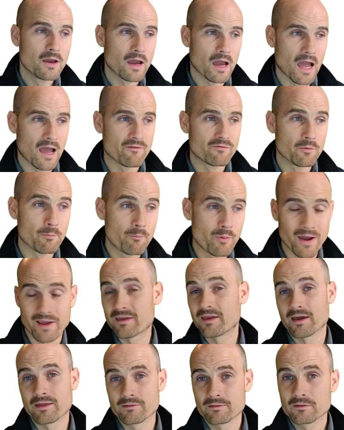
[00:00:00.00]
I have the
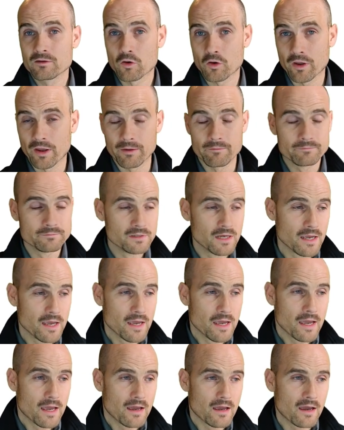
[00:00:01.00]
backend, okay,
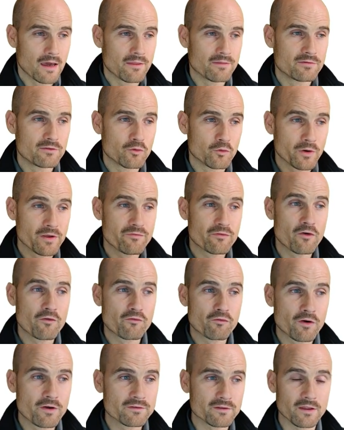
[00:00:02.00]
and the refer
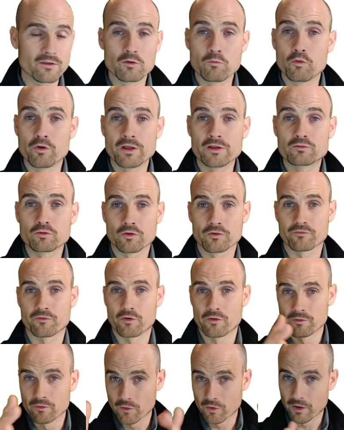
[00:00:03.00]
friends and the money
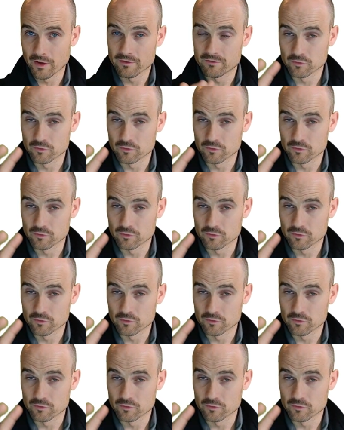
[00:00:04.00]
transfer, okay?